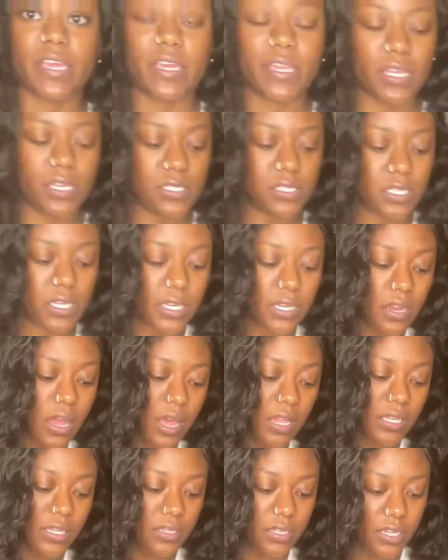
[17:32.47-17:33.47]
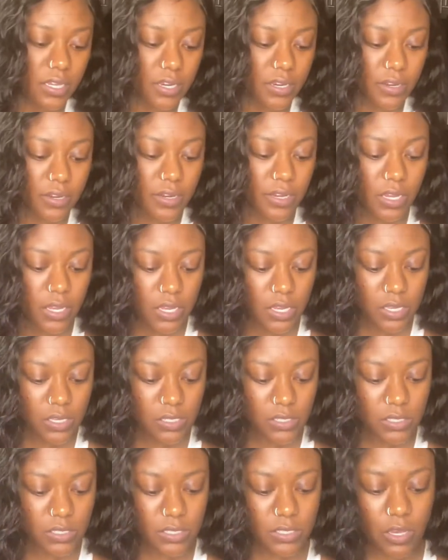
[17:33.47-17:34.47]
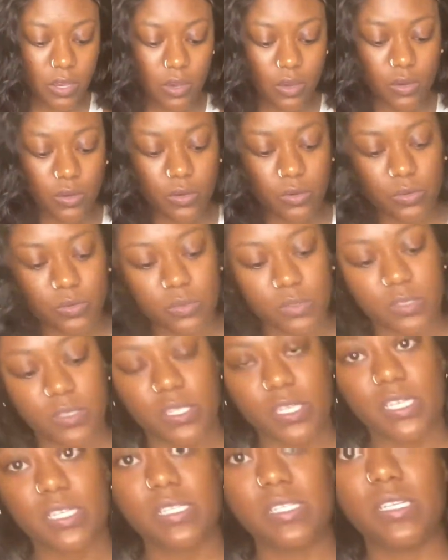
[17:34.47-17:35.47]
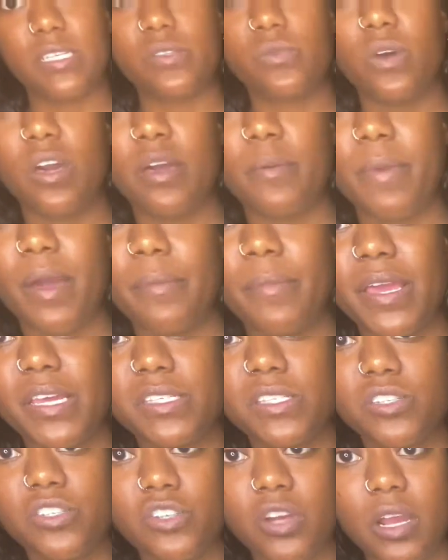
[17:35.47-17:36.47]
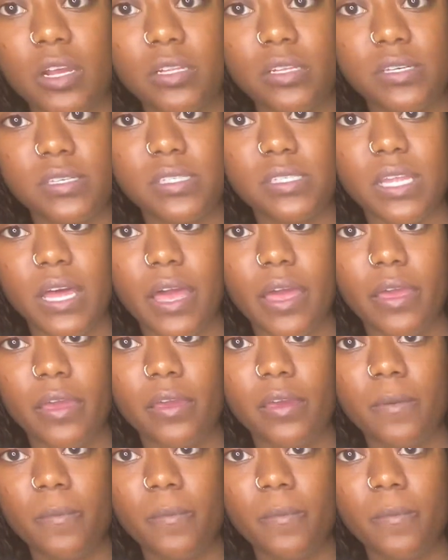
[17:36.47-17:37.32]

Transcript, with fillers: and to get all in there. So this is what my mason jar looks like.